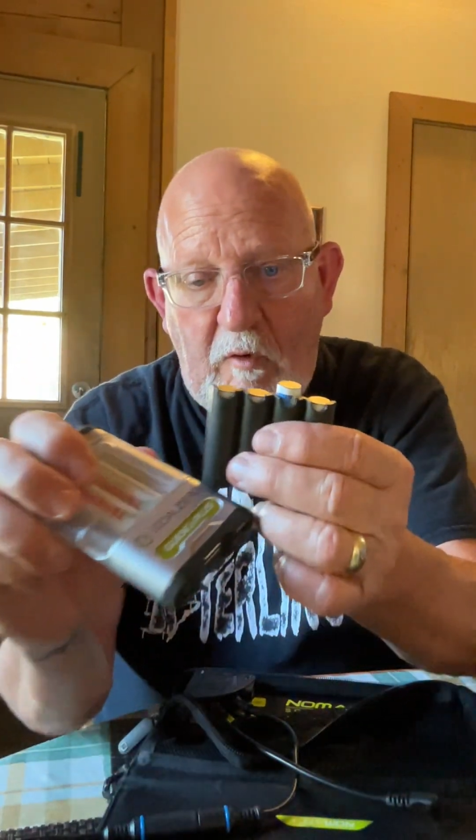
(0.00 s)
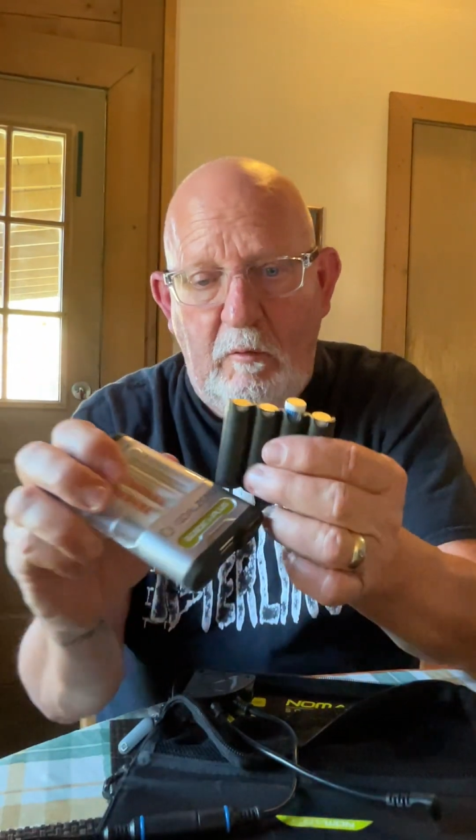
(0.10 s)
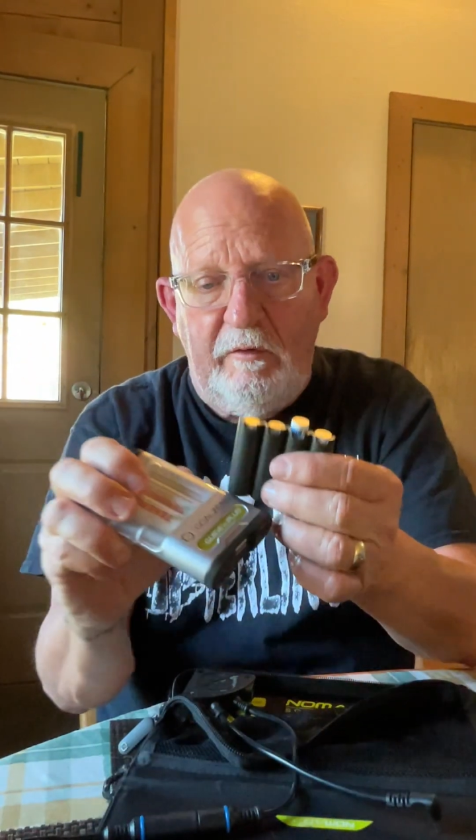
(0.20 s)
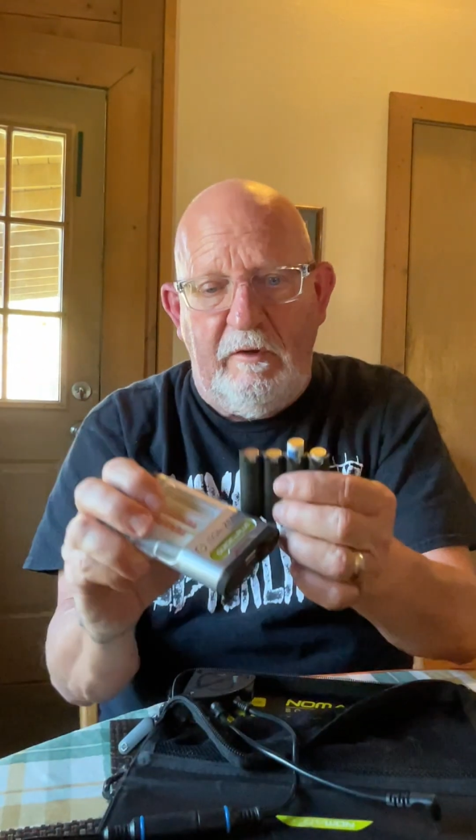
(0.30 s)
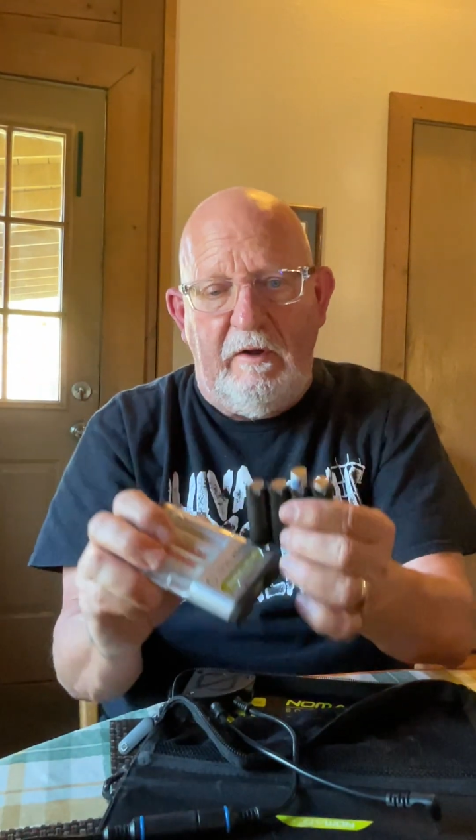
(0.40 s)

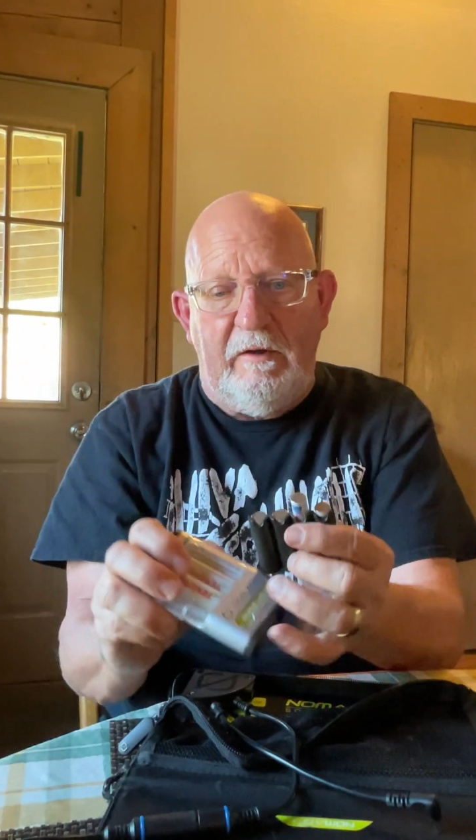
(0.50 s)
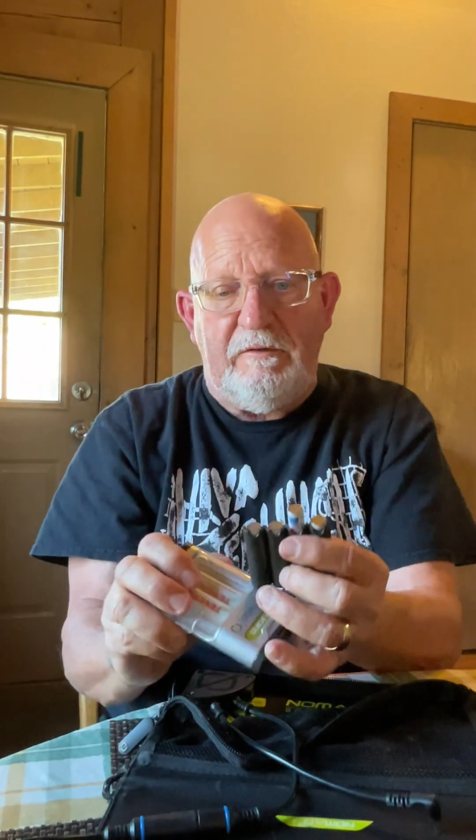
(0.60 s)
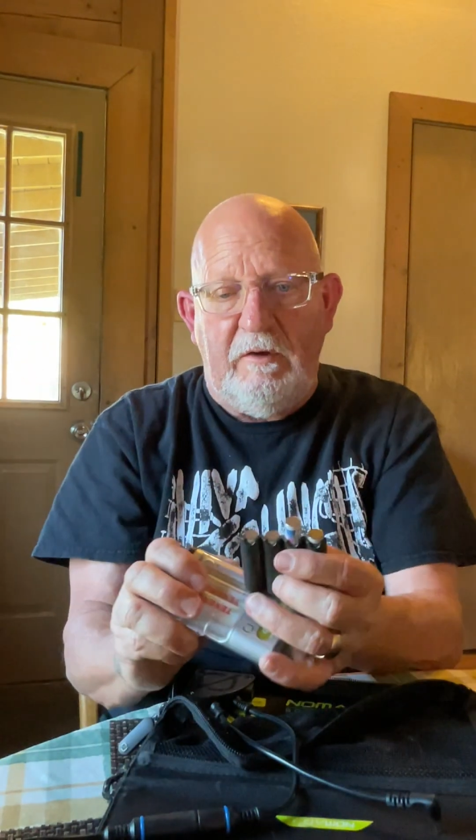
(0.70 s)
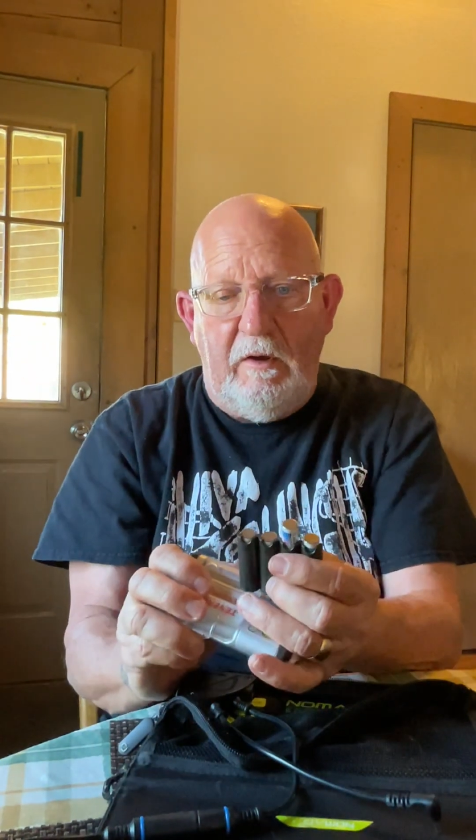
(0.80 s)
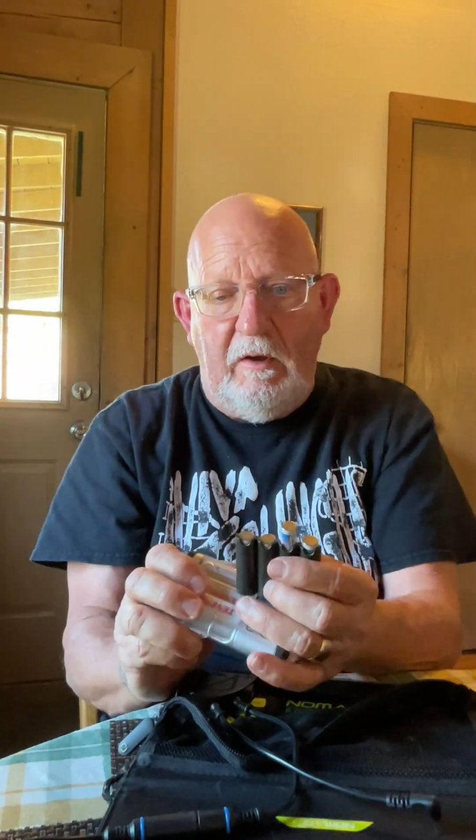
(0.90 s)
with
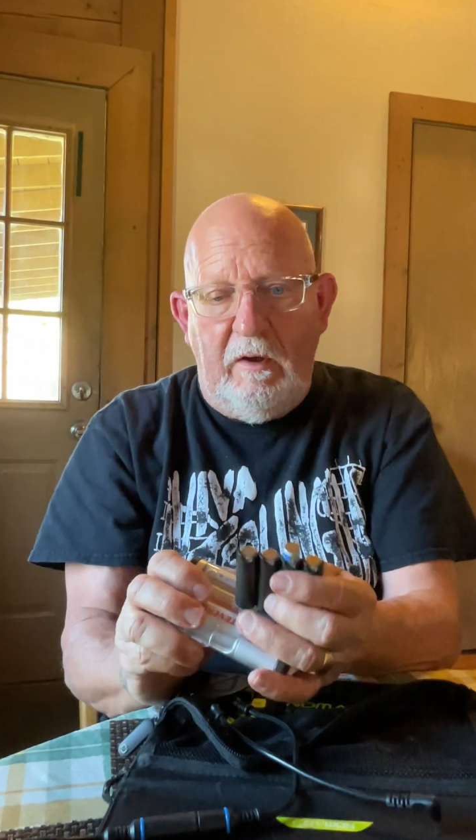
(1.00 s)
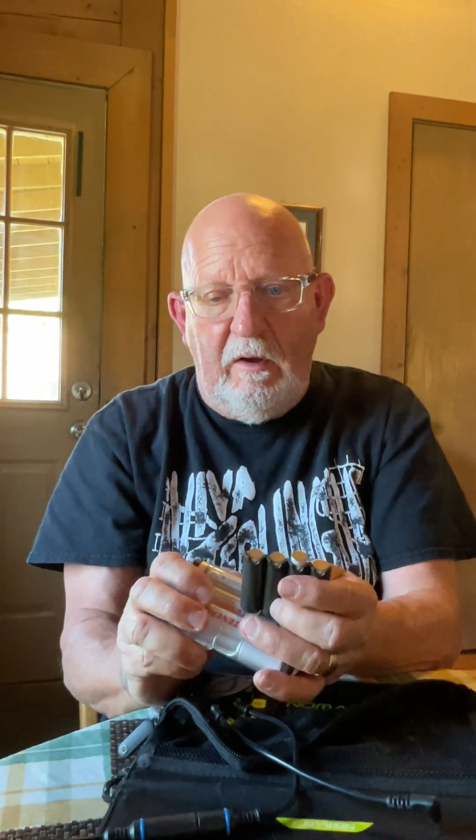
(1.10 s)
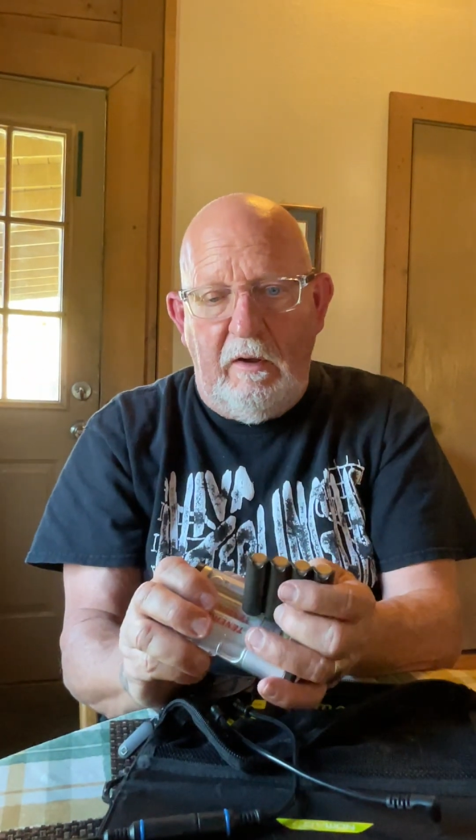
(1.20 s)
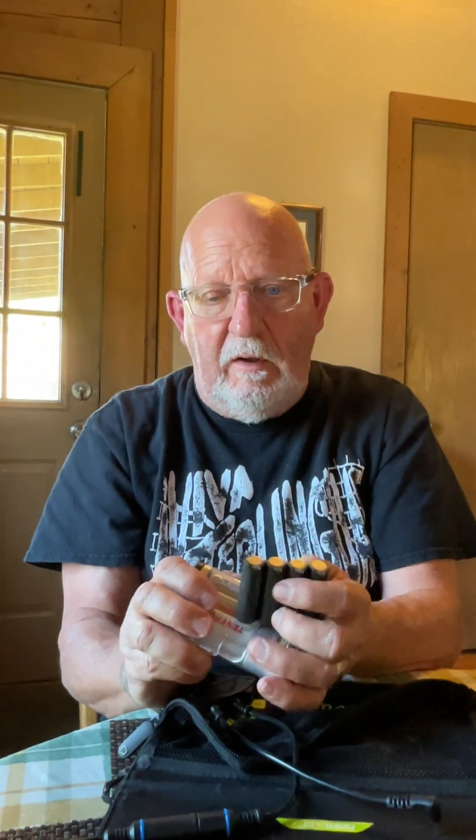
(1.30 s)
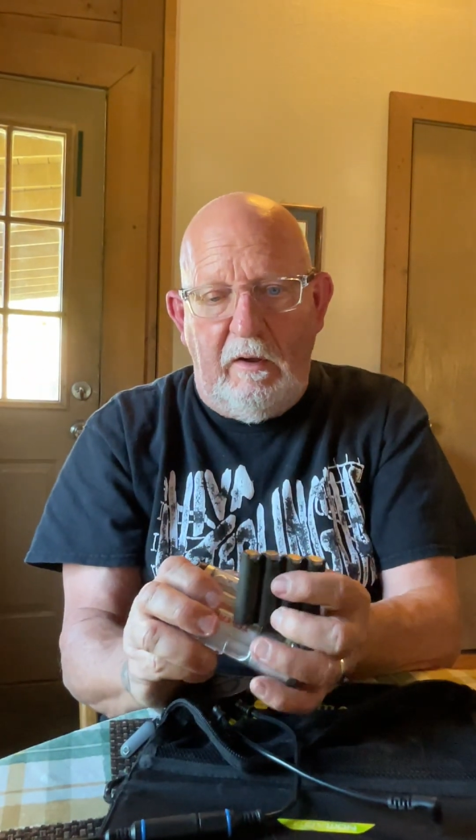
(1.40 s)
this
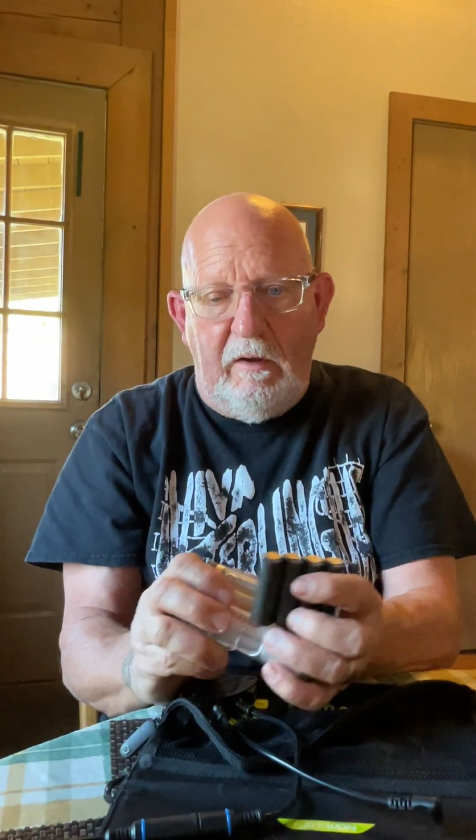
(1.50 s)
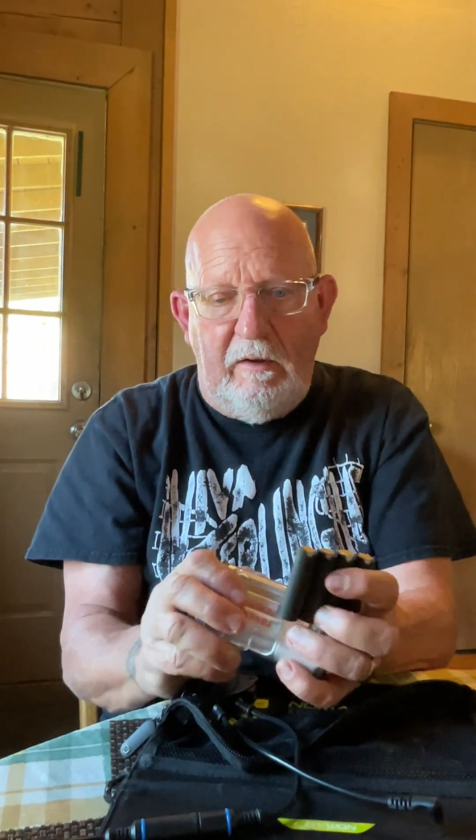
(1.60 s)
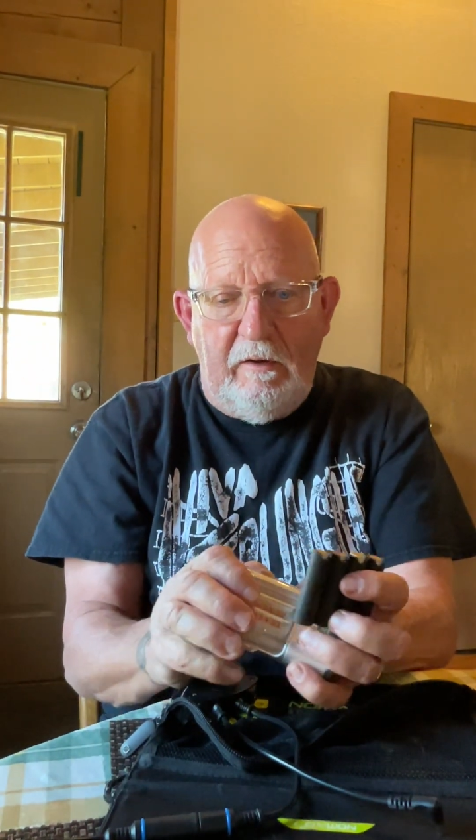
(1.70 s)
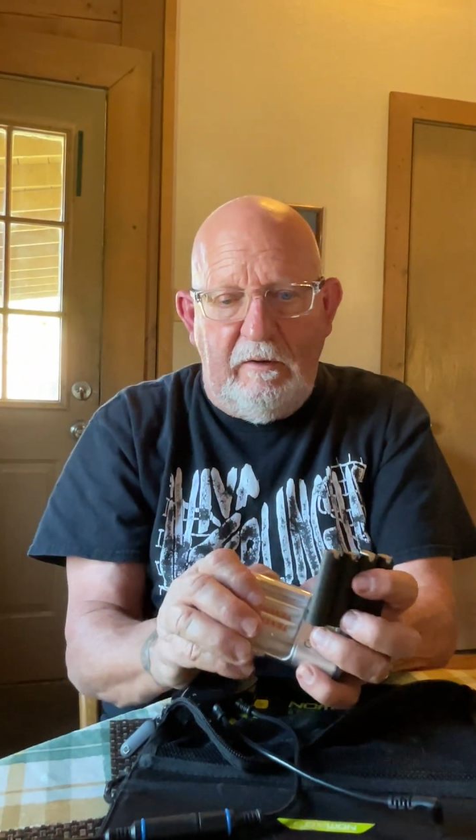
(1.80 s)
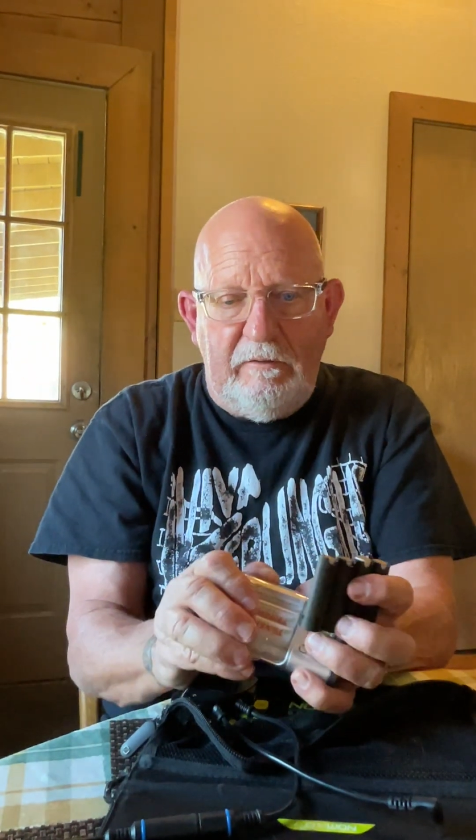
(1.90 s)

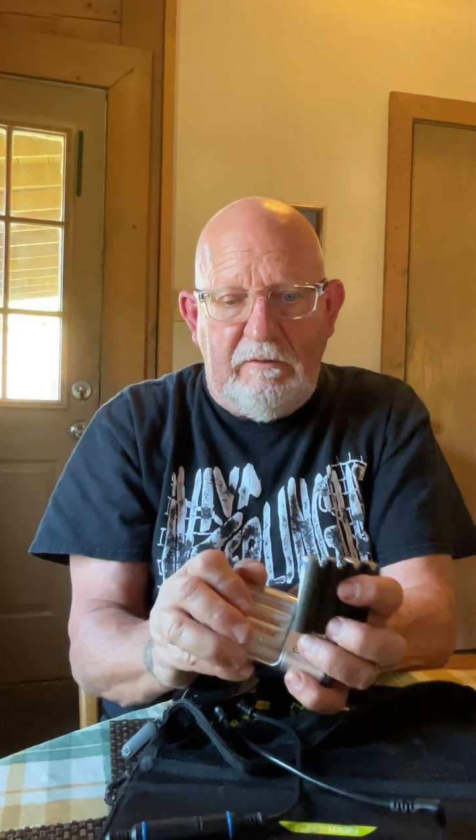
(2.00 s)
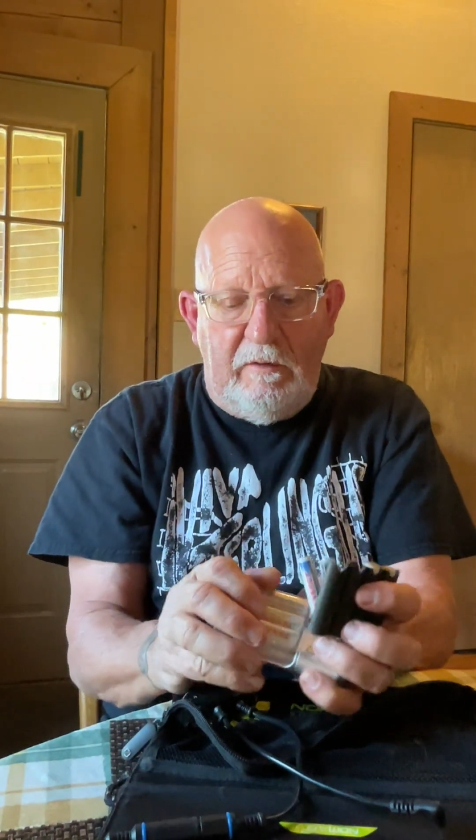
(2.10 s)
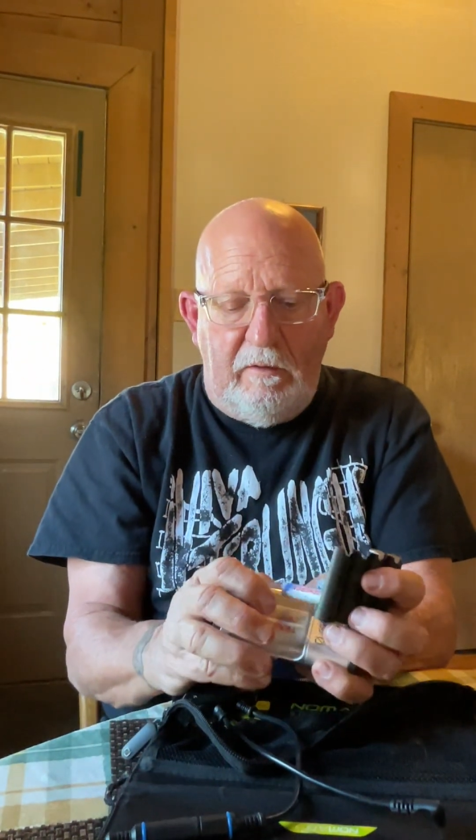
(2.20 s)
is